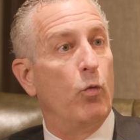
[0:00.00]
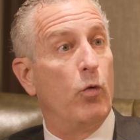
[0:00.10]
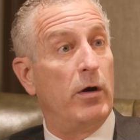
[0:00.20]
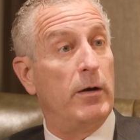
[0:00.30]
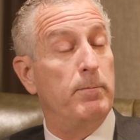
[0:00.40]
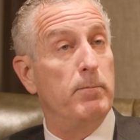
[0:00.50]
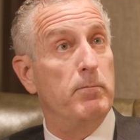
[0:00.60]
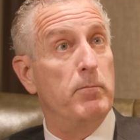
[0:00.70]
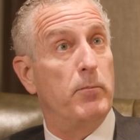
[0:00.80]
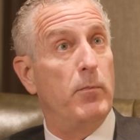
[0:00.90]
were
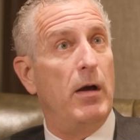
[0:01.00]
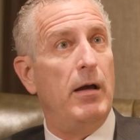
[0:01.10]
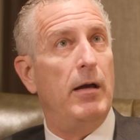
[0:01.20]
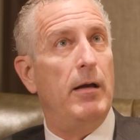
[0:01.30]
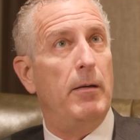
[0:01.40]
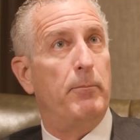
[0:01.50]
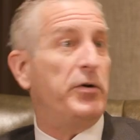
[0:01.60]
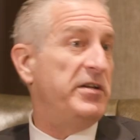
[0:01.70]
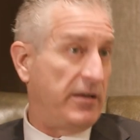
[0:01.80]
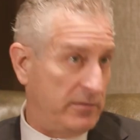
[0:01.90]

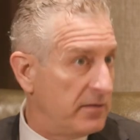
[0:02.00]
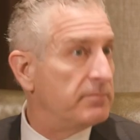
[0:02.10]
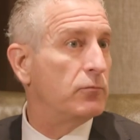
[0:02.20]
predicting.